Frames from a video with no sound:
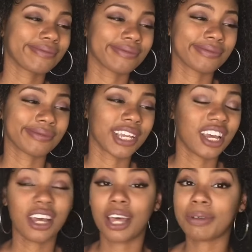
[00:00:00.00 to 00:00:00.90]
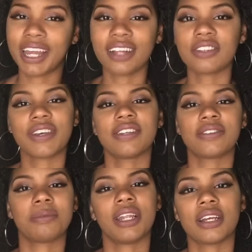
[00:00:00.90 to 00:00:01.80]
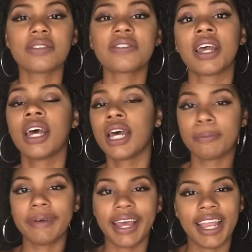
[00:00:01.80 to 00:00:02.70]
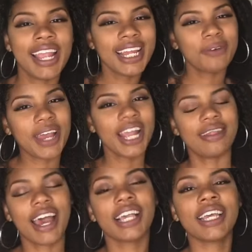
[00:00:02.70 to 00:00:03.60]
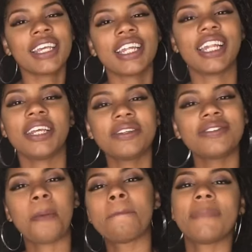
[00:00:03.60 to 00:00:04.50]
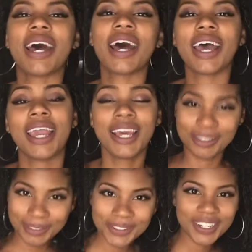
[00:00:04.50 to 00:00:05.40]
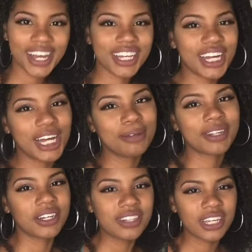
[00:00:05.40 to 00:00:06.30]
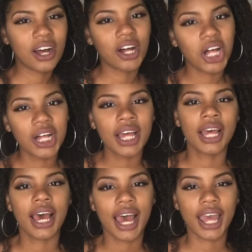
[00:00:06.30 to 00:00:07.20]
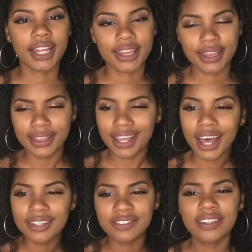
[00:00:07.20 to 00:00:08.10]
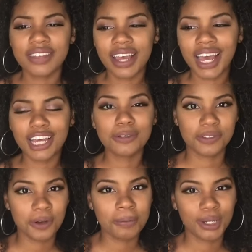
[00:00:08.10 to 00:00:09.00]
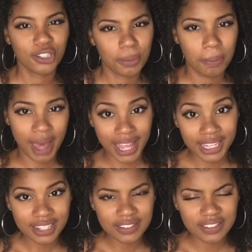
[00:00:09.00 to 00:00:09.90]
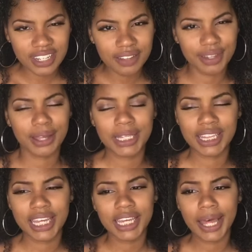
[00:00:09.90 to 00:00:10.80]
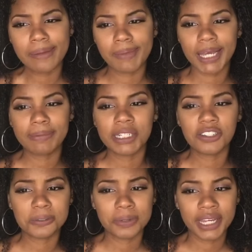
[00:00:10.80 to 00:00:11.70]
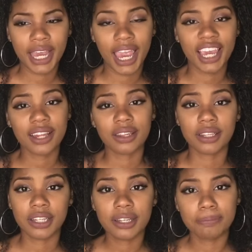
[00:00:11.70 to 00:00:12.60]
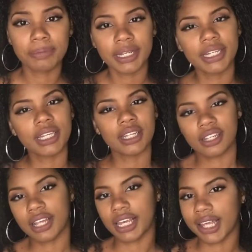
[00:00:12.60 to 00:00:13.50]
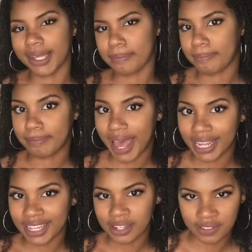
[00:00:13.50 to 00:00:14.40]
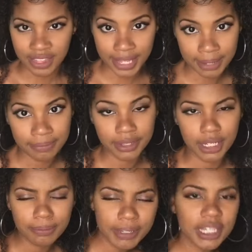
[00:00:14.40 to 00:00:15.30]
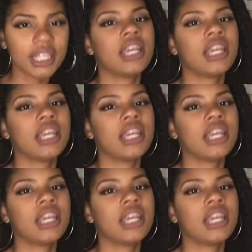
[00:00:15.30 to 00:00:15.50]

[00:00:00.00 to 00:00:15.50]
mm, I'm gonna have to find something else. But anyway, that concludes my boohoo.com clothing haul. I since I have so much backless stuff, I think I might be doing a lookbook, like a backless theme lookbook.